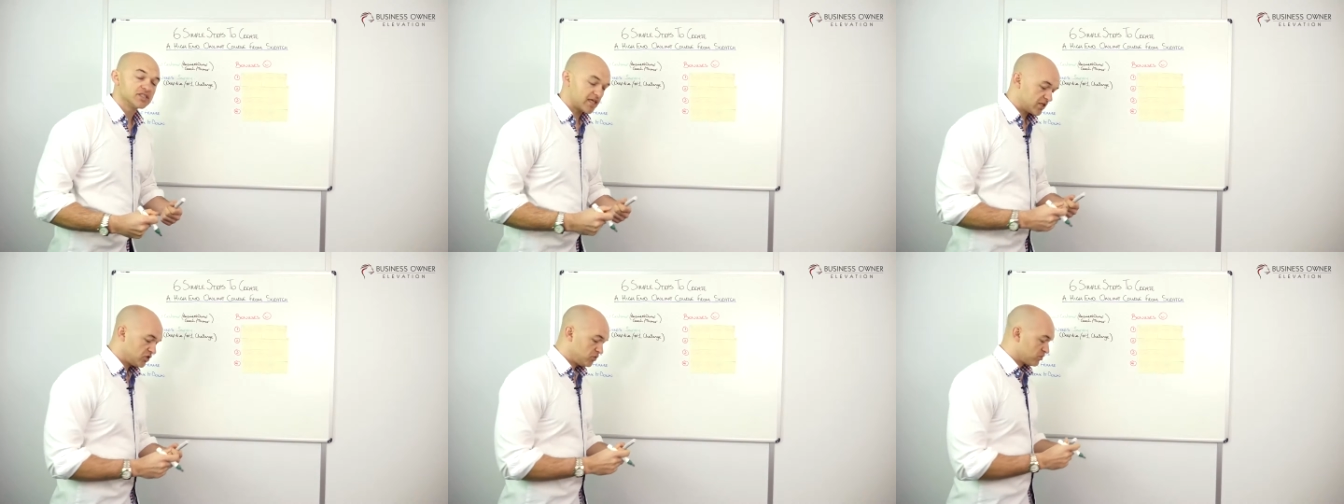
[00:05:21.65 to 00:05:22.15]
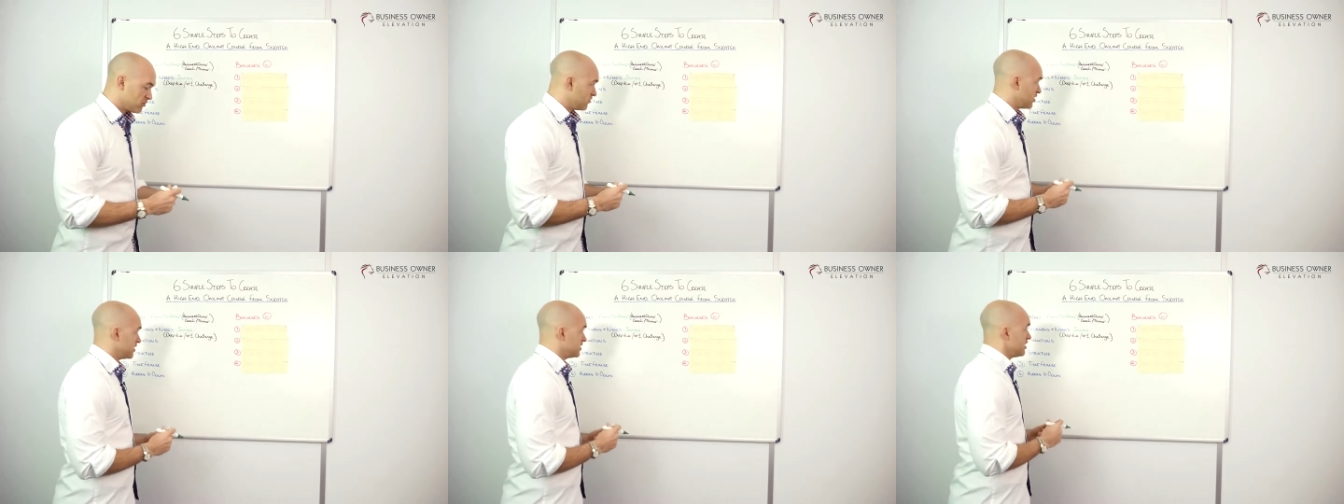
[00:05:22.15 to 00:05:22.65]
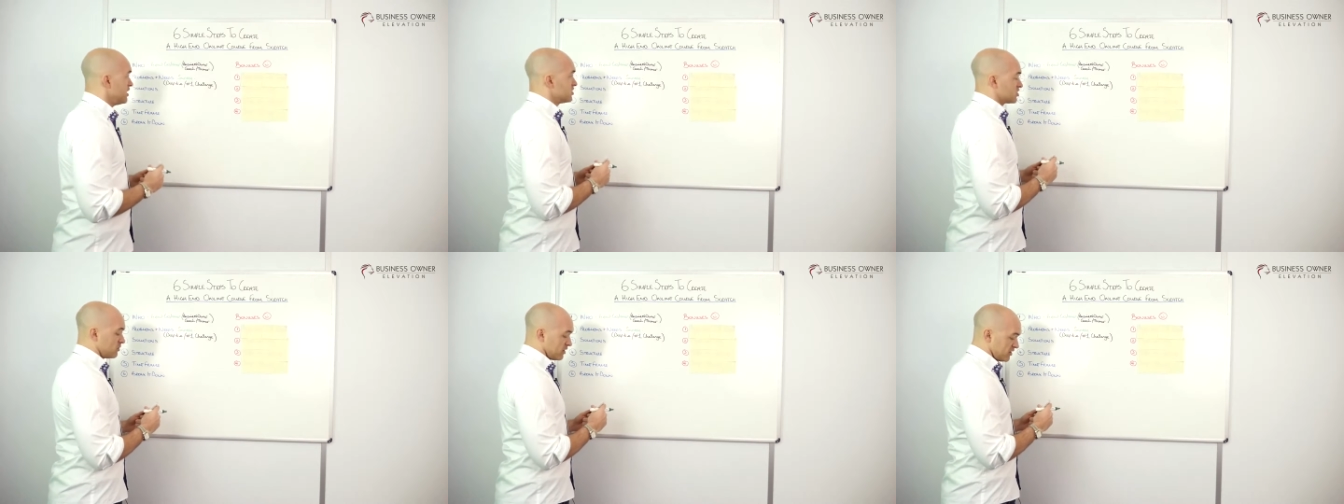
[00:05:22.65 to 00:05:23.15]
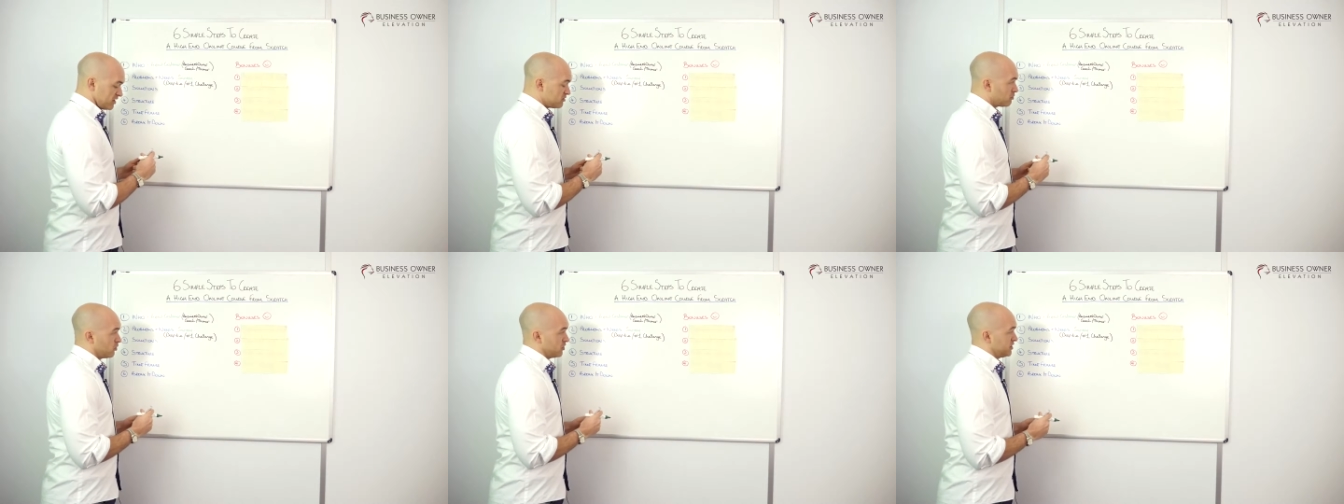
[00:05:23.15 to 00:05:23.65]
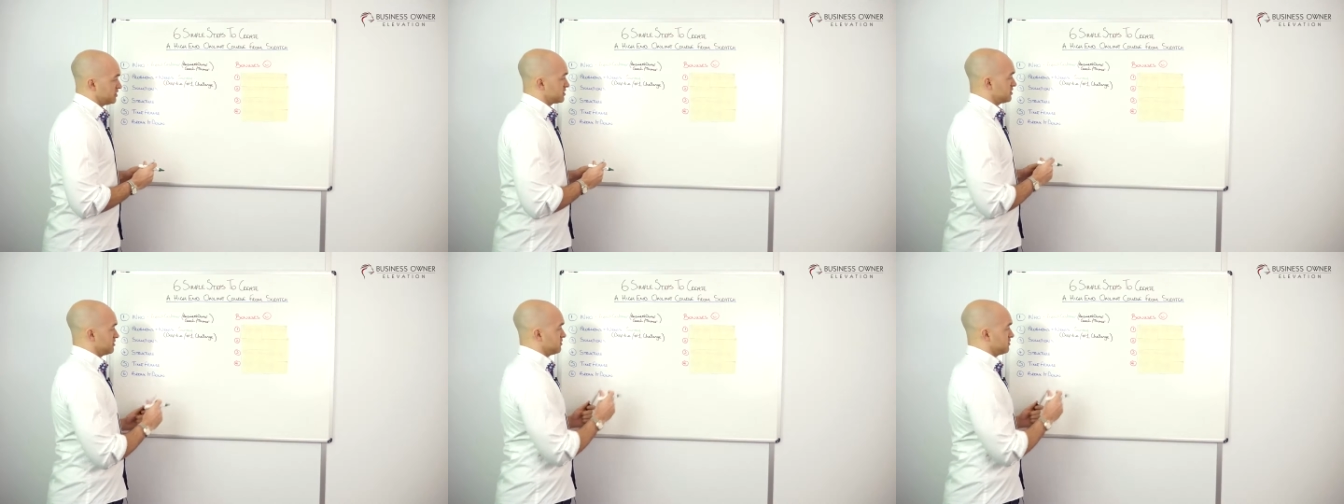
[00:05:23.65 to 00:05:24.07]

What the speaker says: can you provide. So at this point,